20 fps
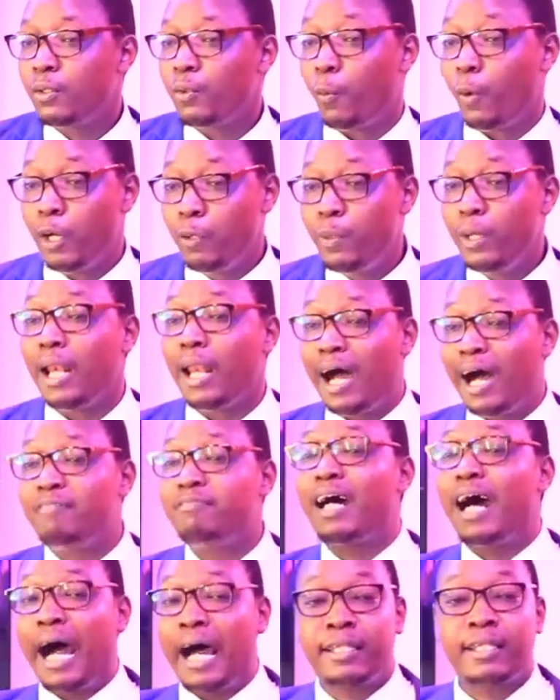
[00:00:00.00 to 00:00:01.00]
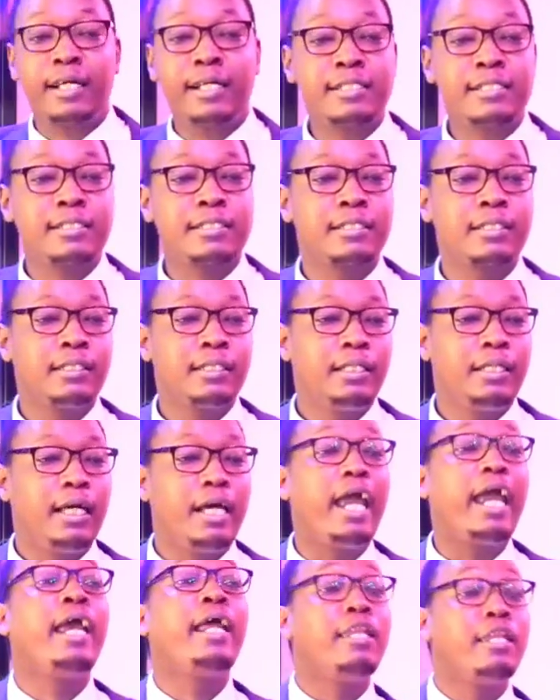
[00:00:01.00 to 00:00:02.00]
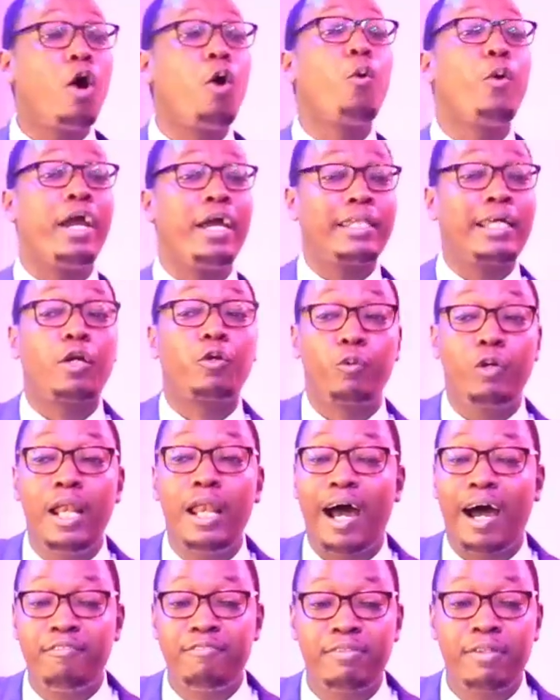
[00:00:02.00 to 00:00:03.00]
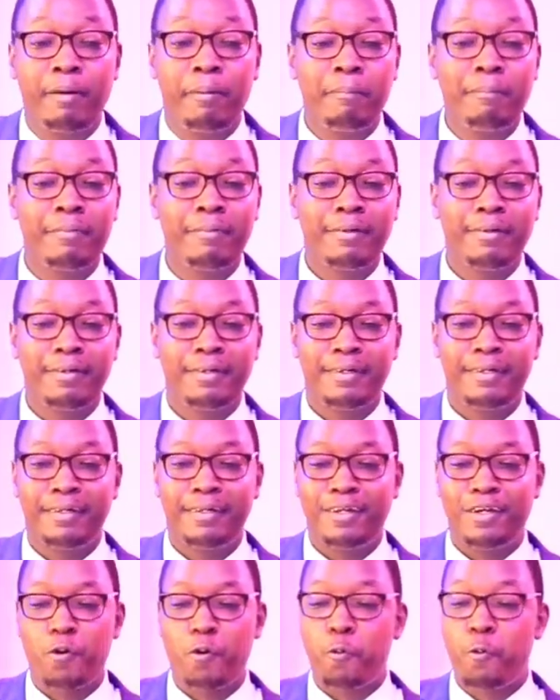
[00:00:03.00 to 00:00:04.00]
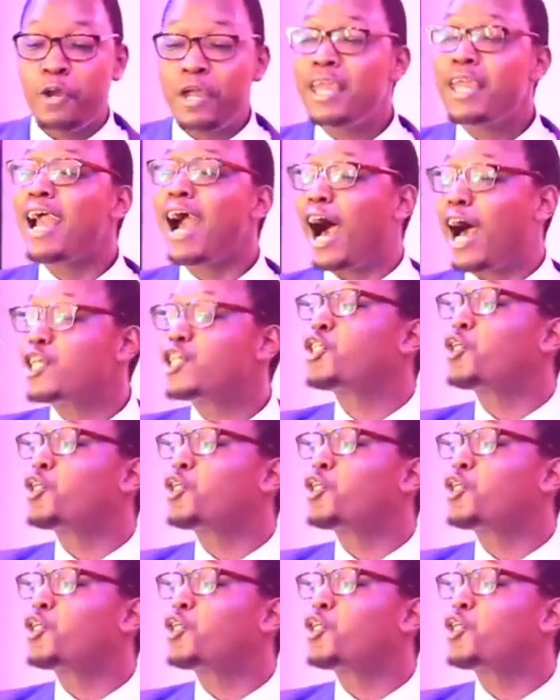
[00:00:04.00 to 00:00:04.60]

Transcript: When we love others in the way that we love them, we are